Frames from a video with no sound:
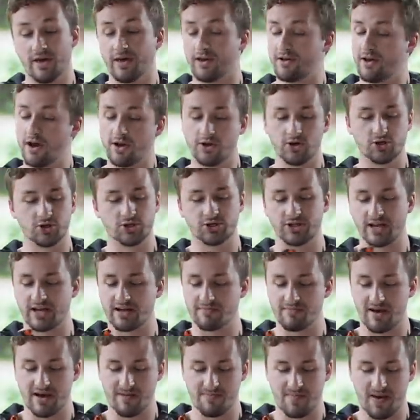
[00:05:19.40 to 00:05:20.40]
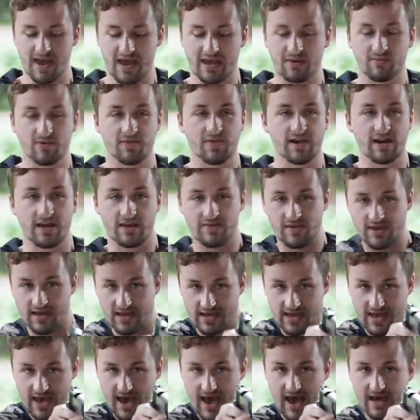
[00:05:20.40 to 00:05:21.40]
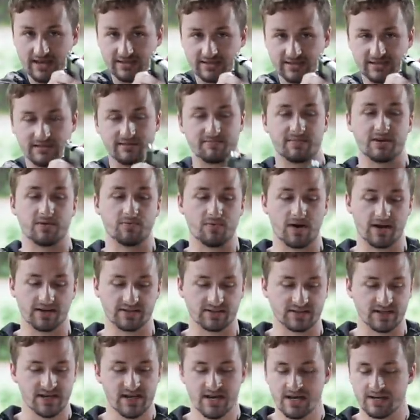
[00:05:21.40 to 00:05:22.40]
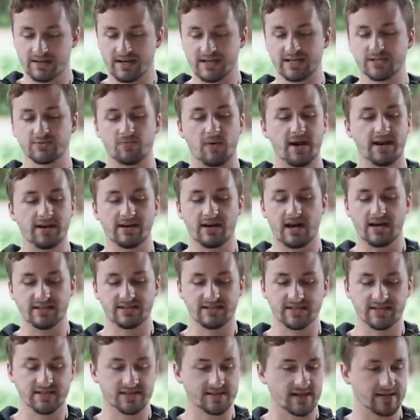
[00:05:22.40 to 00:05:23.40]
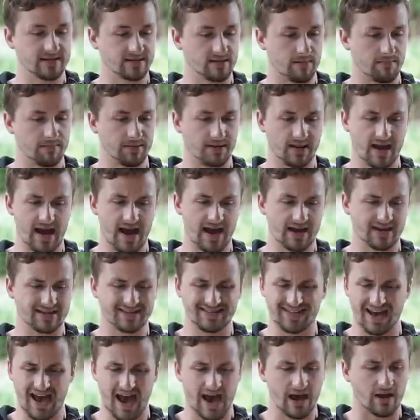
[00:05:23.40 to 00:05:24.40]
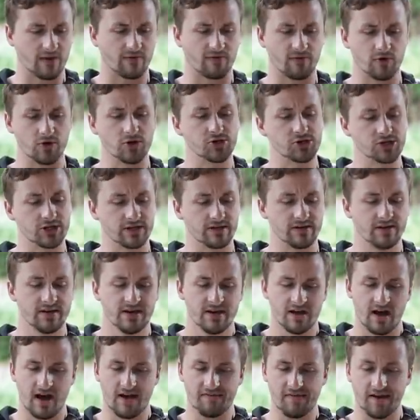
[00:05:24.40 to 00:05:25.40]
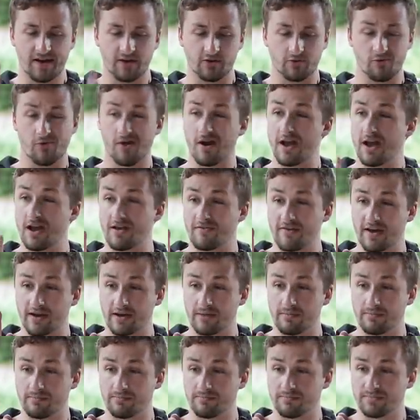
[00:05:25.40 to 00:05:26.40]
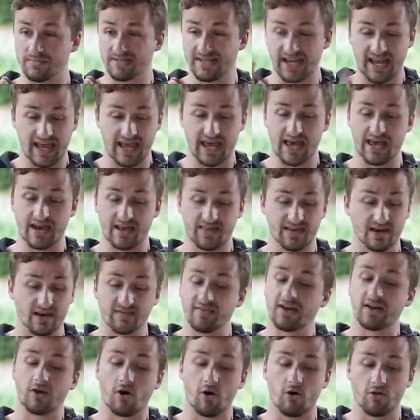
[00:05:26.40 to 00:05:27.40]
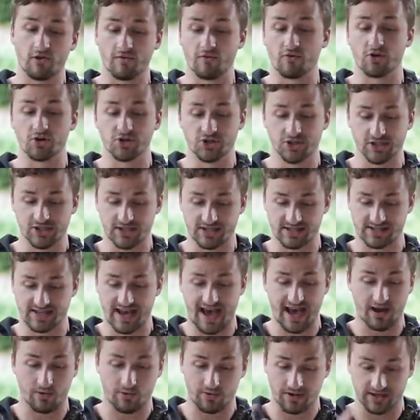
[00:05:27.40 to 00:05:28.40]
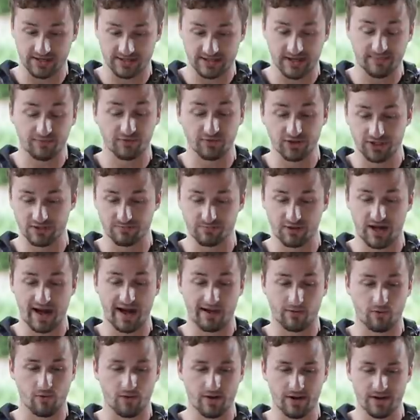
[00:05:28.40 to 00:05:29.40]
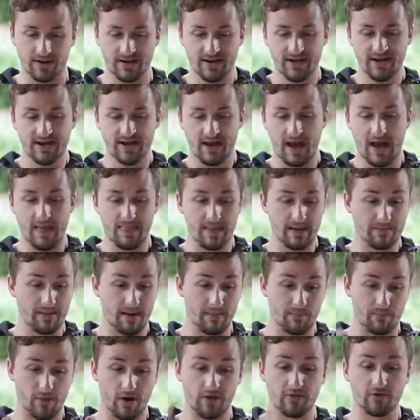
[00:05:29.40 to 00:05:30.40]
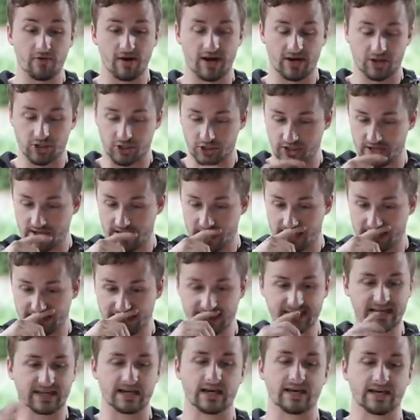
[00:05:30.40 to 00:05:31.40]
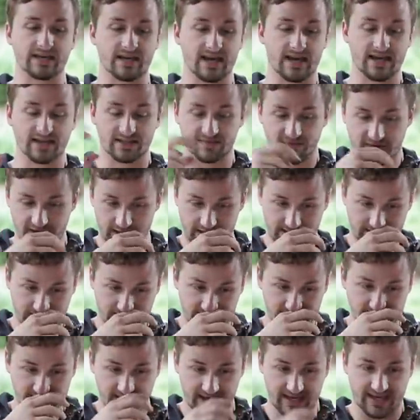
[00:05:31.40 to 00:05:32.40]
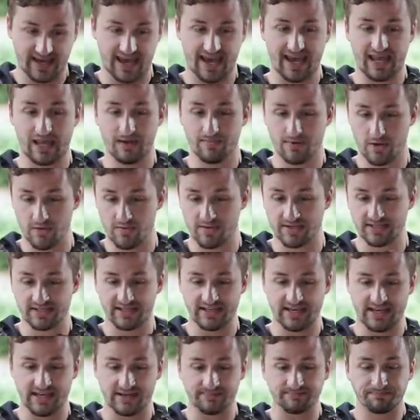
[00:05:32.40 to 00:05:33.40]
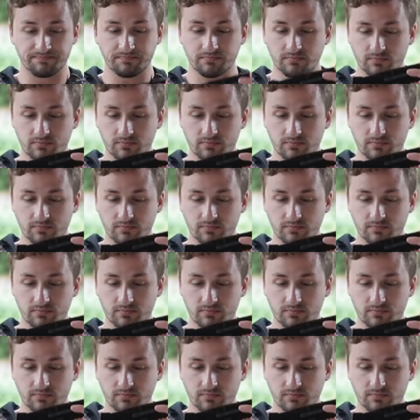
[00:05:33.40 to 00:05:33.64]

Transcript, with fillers: that understand my pain with anything gas in the Midwest. Nice white dots. This is like the black tap version. I've had a gray, I've had a tan. I think I've had all the versions of the tack one except for this black one. And then my brother actually, this is like a, it's funny because this is a KWC